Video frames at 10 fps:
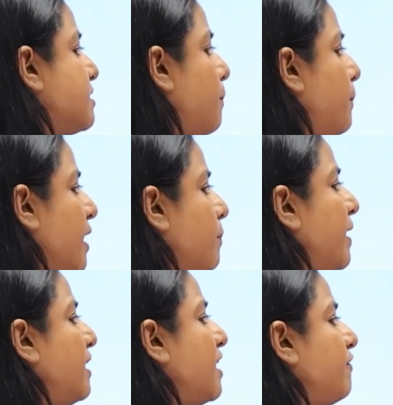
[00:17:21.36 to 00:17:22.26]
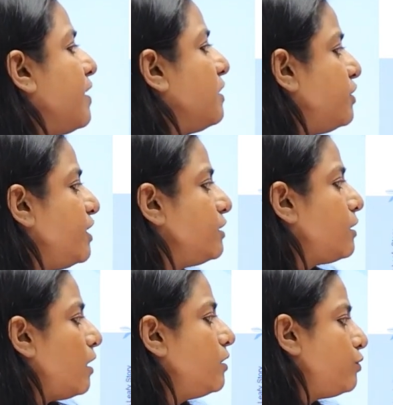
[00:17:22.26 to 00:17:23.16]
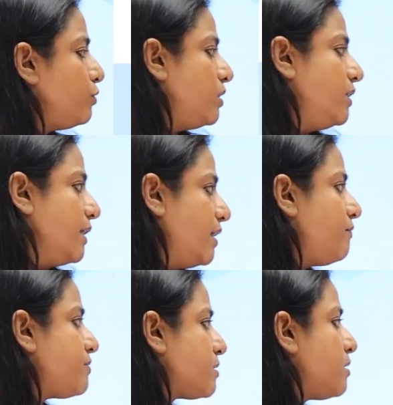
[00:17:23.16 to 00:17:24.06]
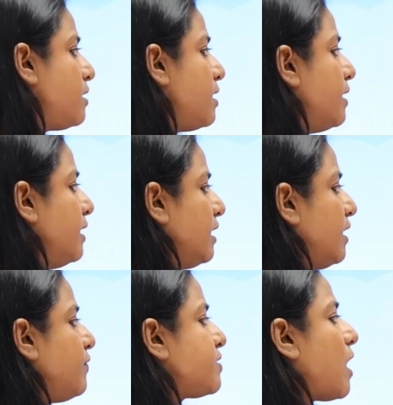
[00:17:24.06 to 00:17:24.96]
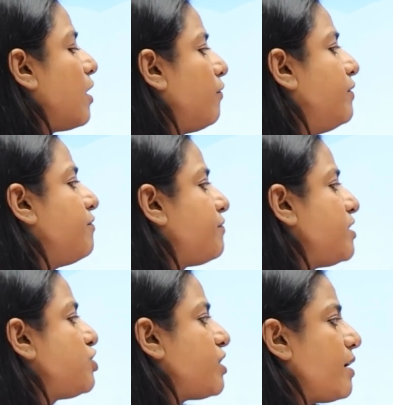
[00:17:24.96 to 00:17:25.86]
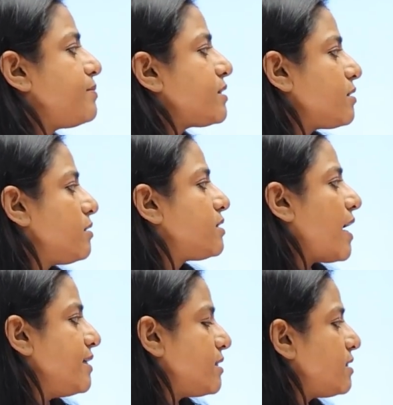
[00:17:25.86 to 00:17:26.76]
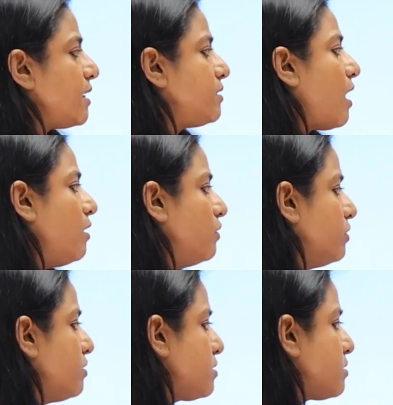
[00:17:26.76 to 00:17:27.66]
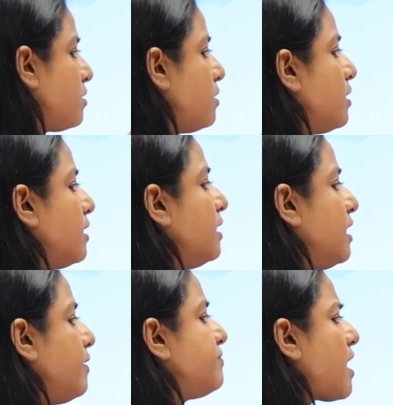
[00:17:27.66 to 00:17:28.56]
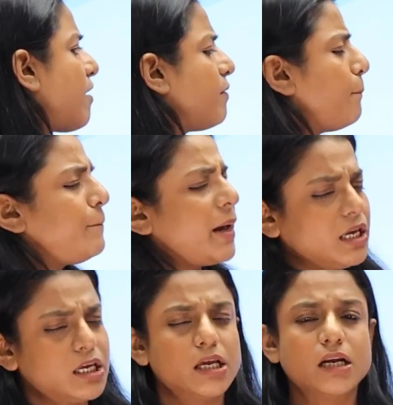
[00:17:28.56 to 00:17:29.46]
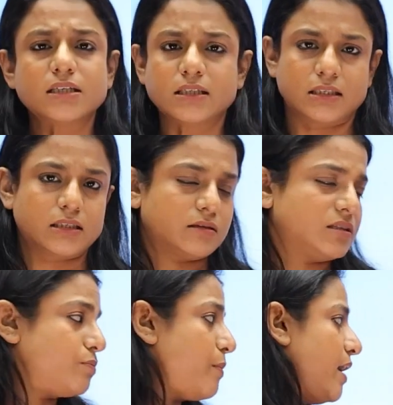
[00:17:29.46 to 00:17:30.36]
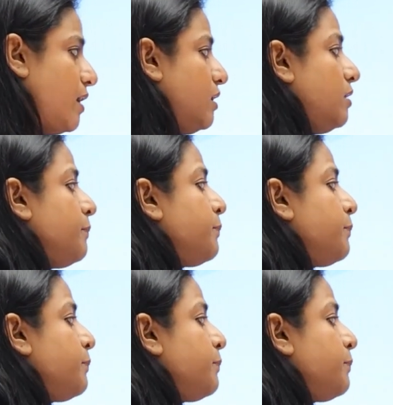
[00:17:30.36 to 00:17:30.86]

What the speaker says: the pigment giving green color to the leaves. Leaves are of different shapes, sizes and colors. Leaves have a peculiar smell